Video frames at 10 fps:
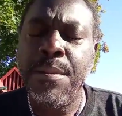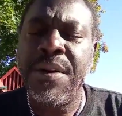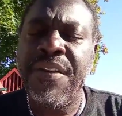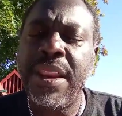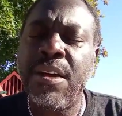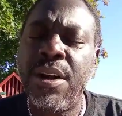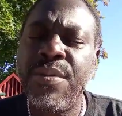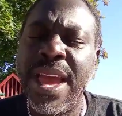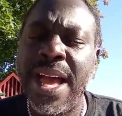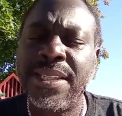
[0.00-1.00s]
But Father God,
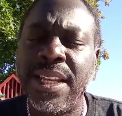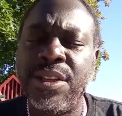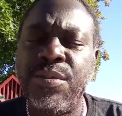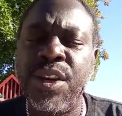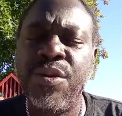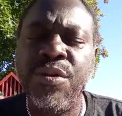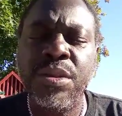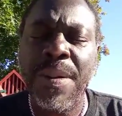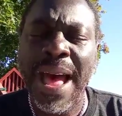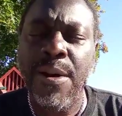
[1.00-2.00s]
we ask that as we
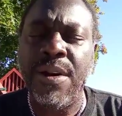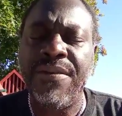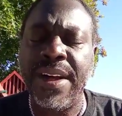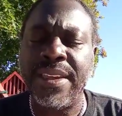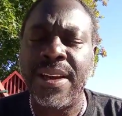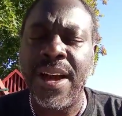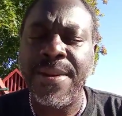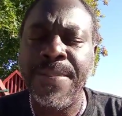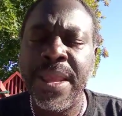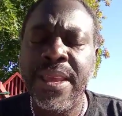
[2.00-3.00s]
use power, Father God,